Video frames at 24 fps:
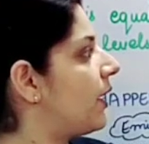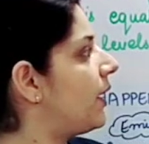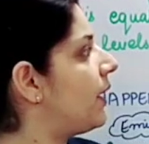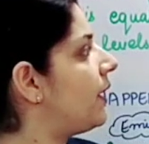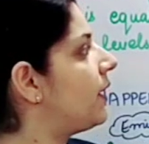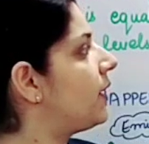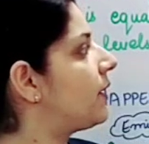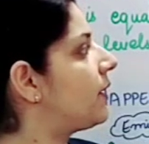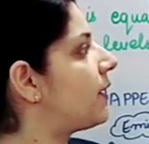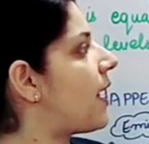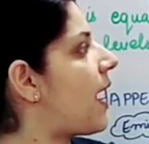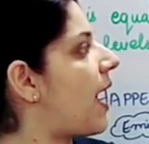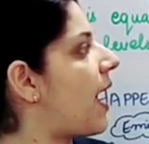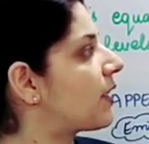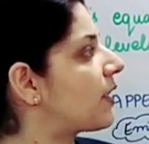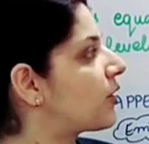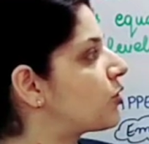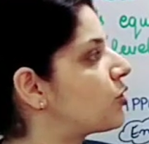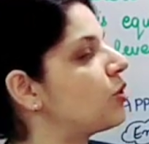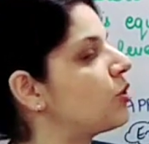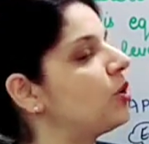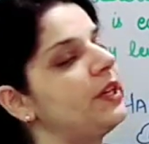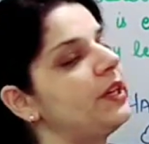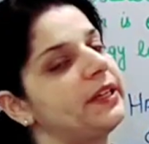It
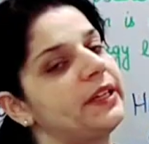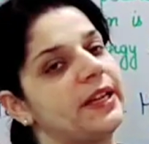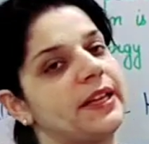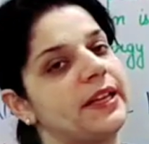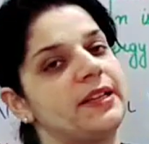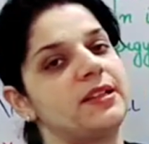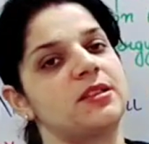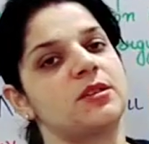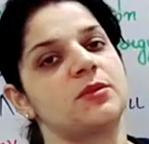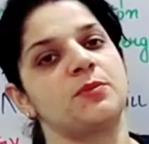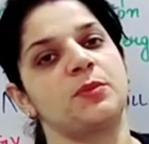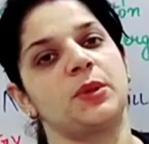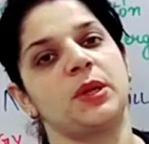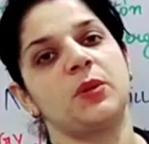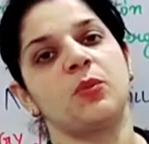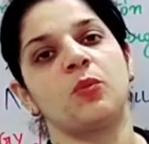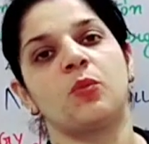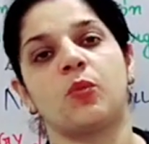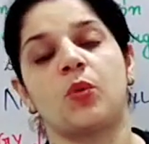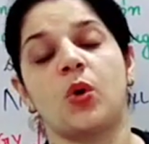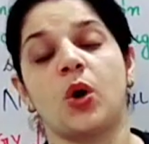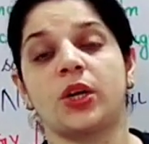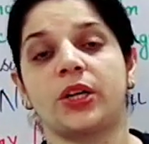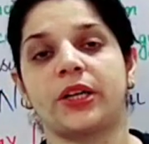actually tells me
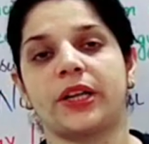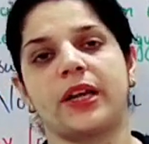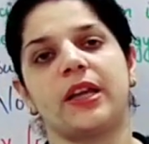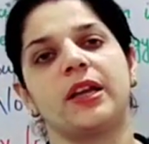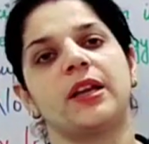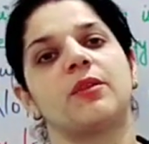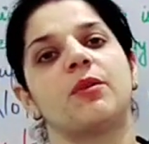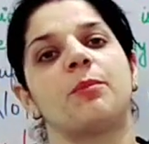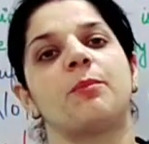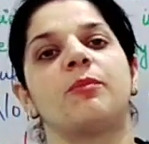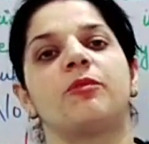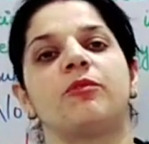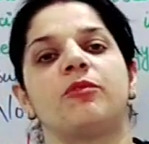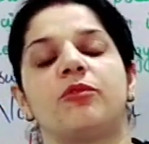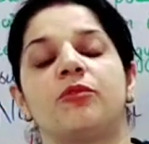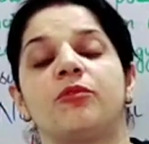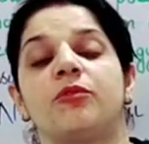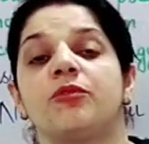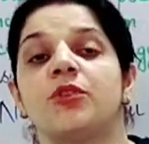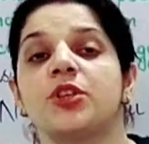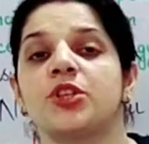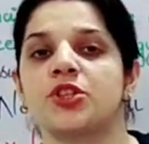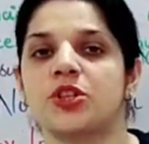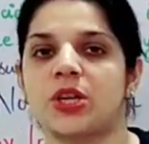what
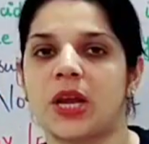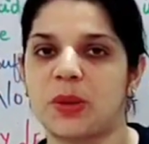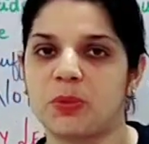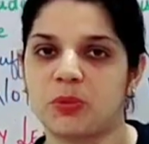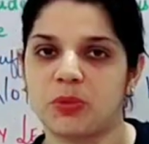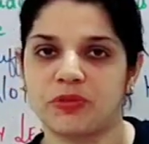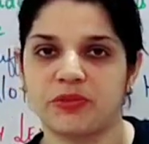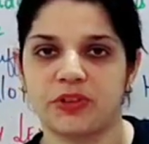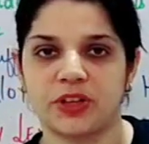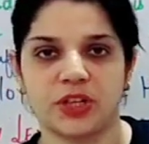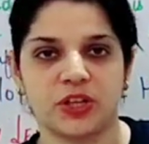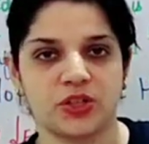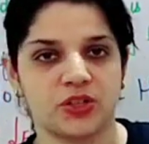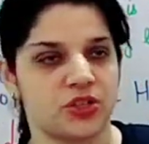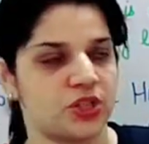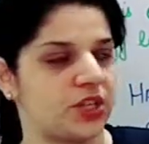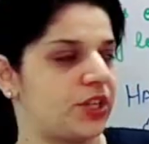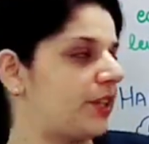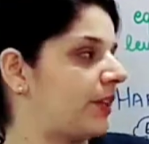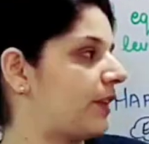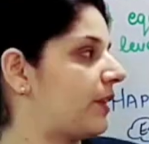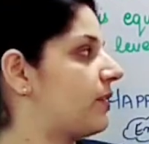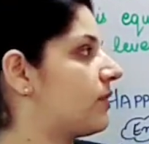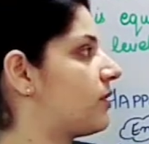in which type of
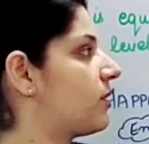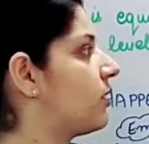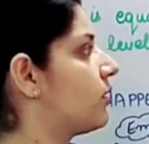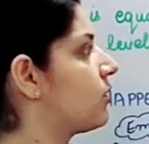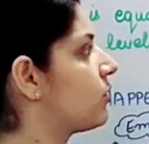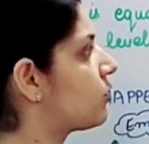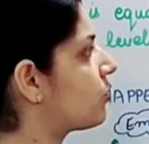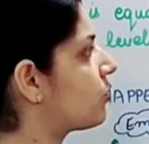energy it is.